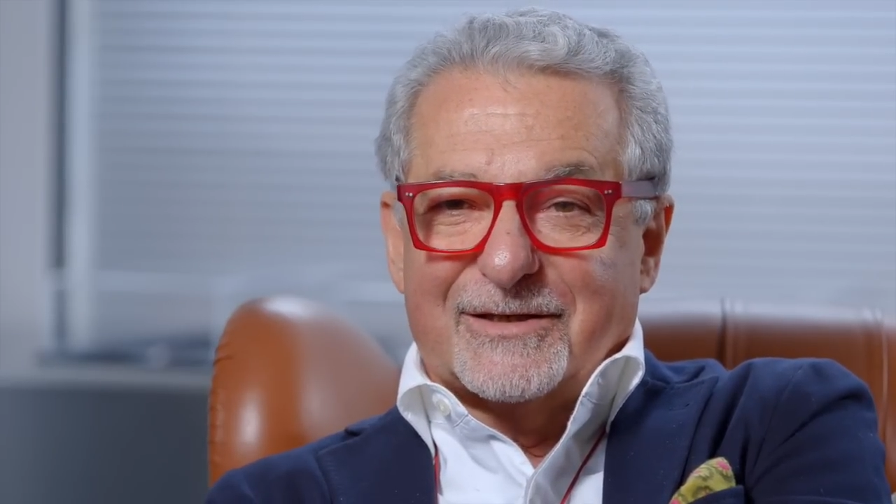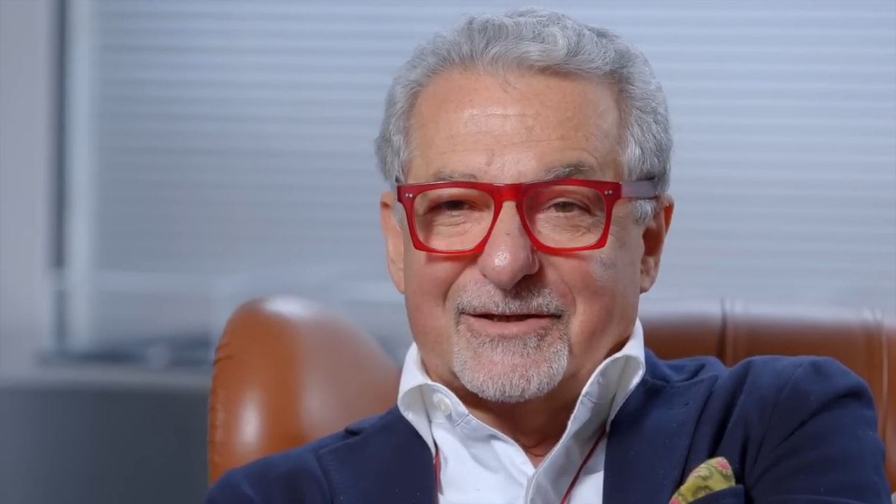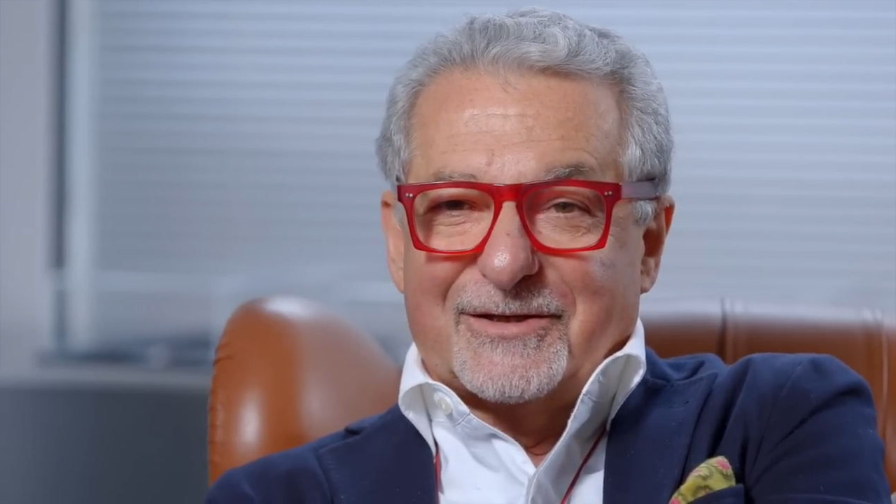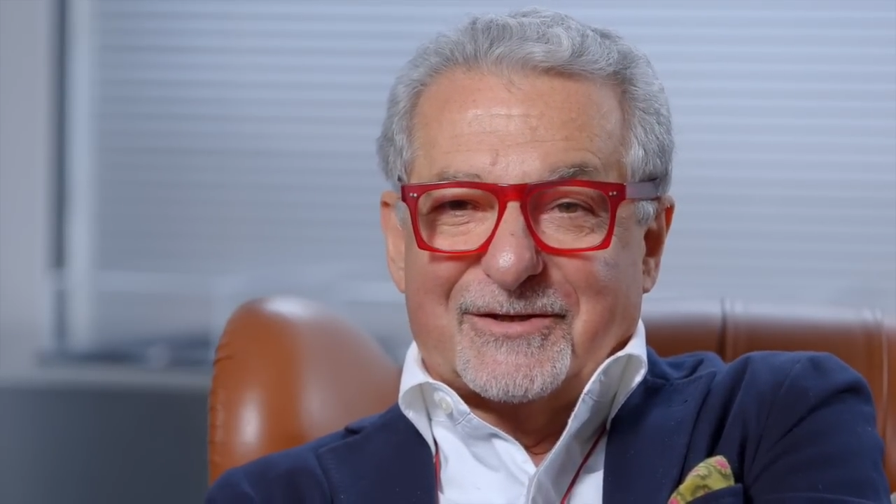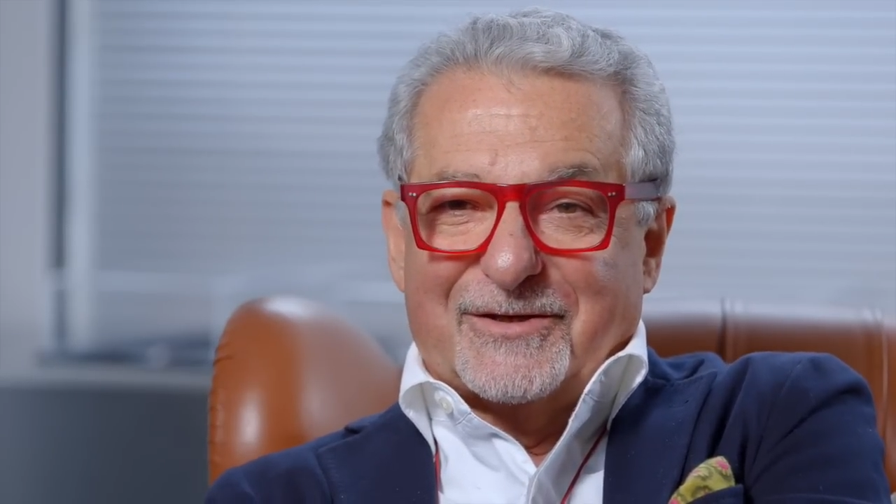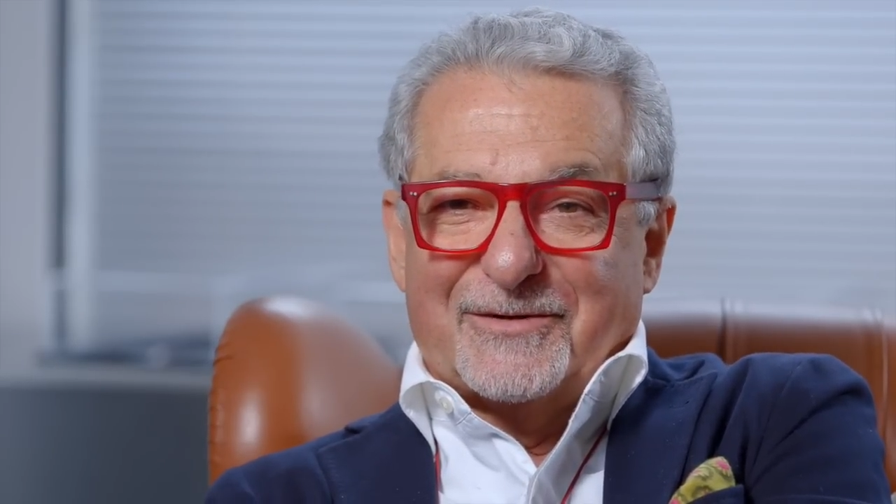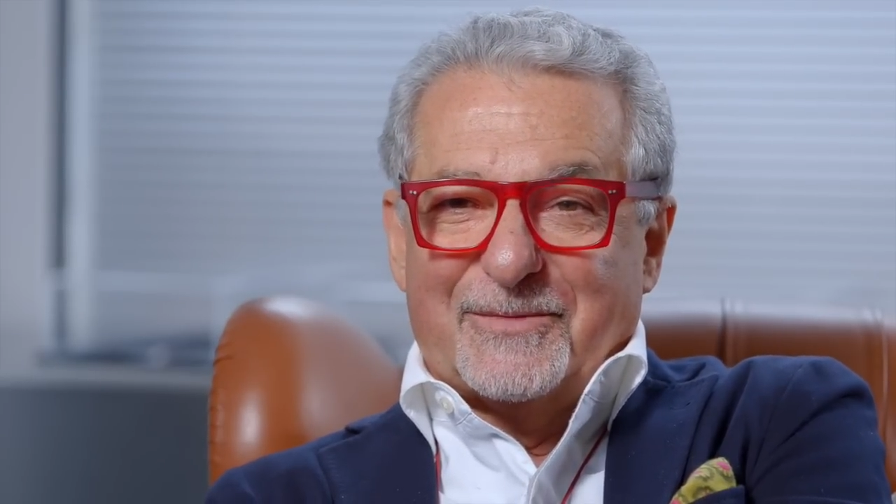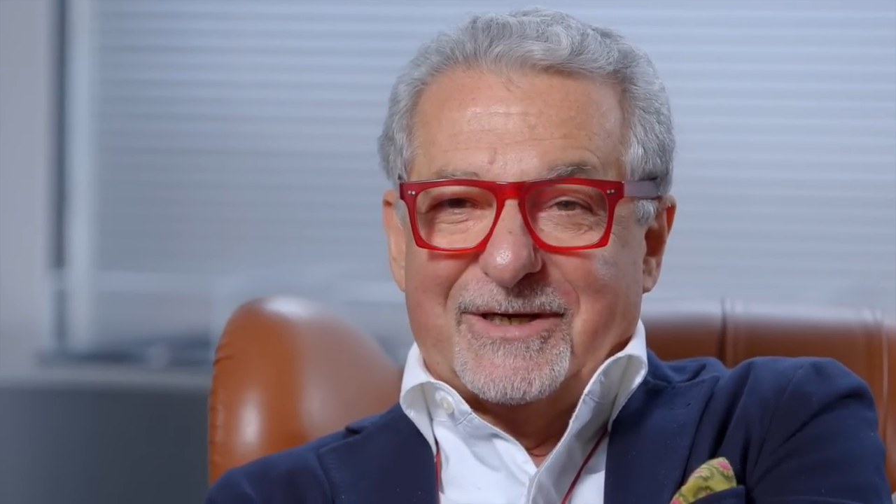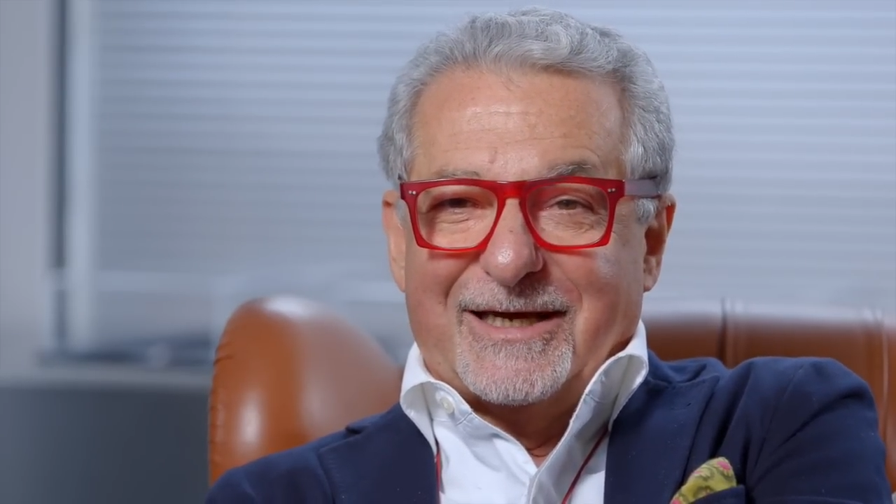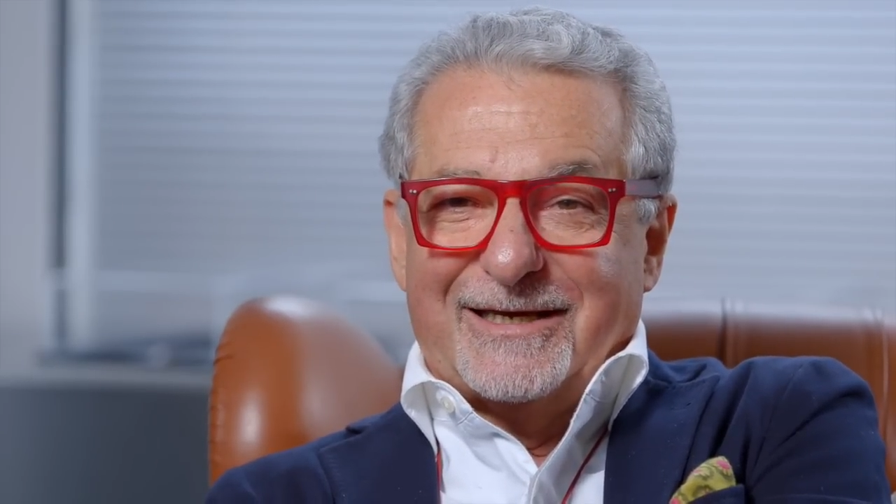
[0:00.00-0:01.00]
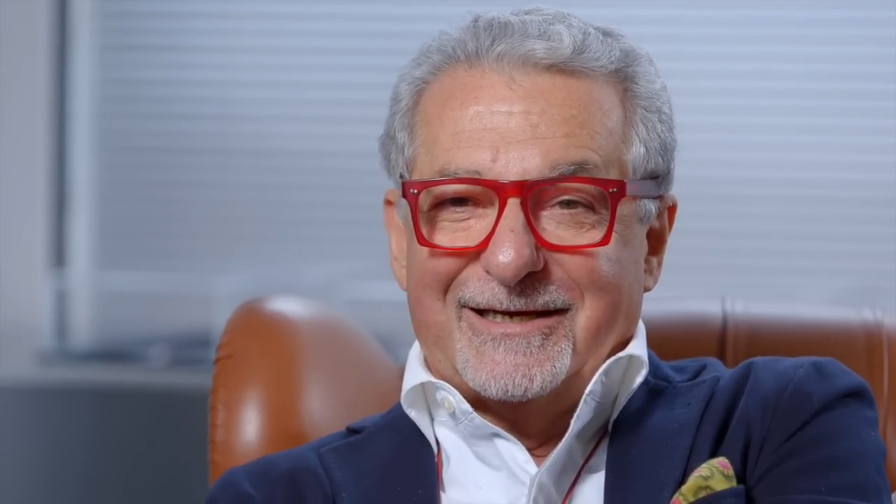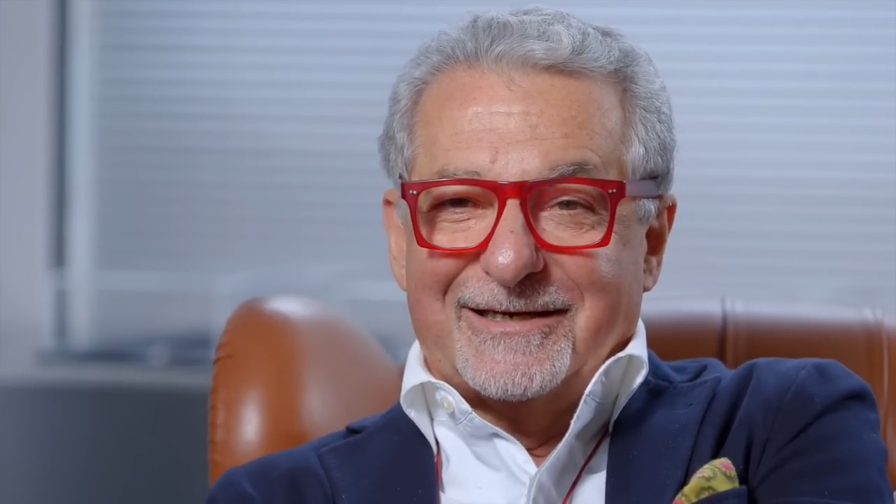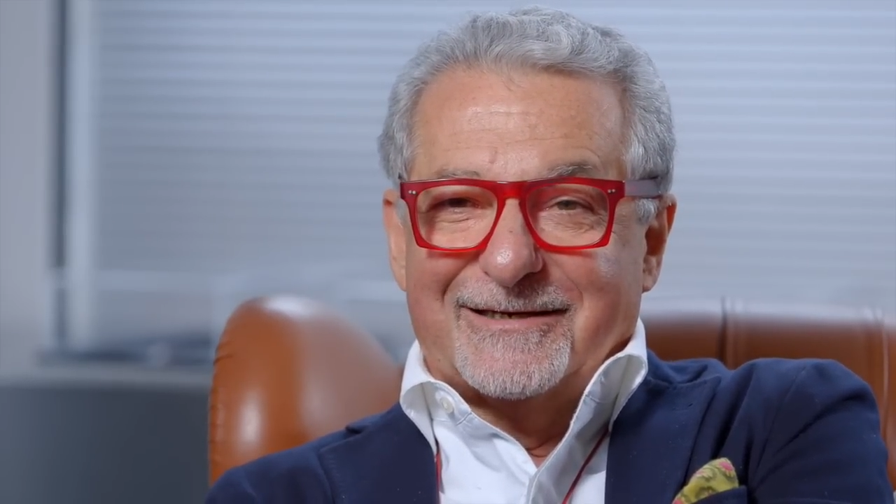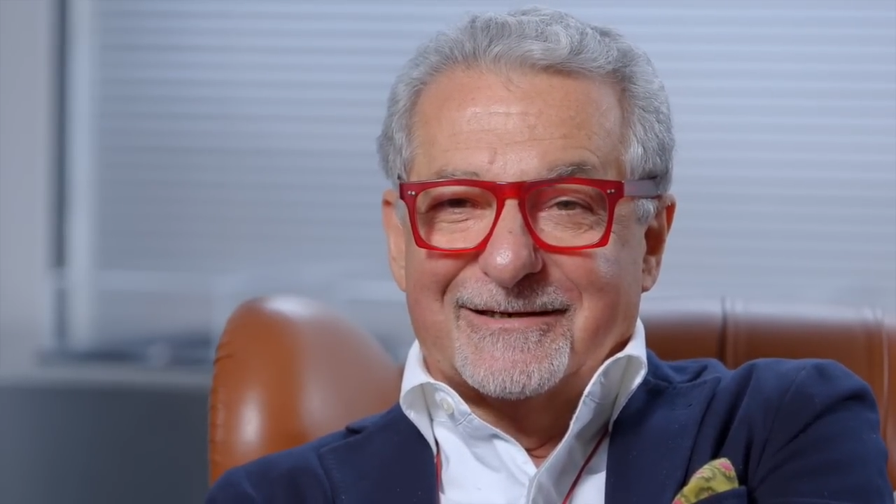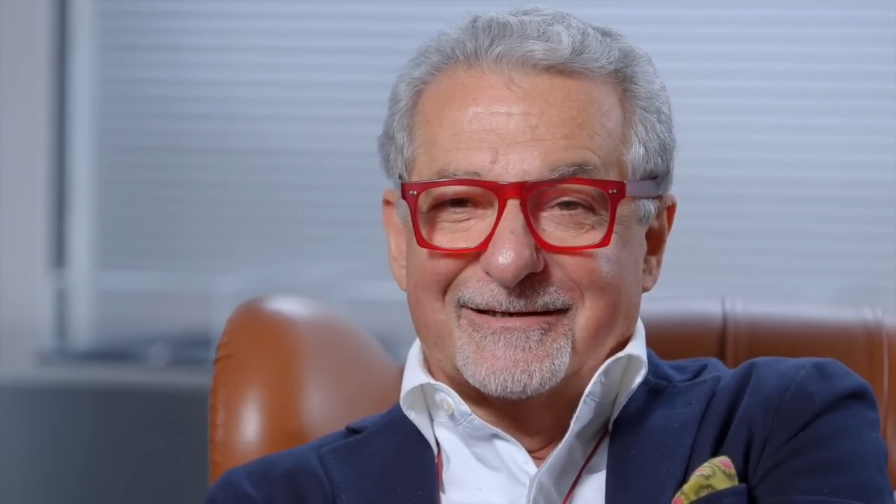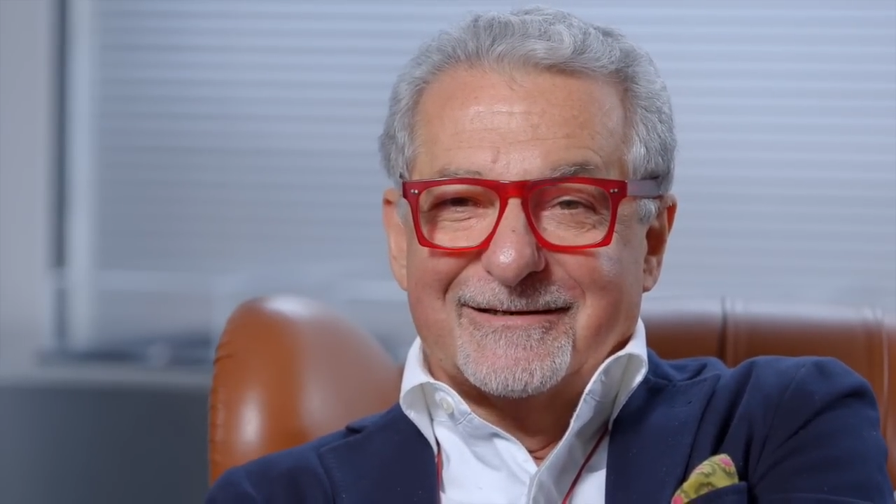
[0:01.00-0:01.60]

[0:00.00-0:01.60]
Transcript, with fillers: not going to be any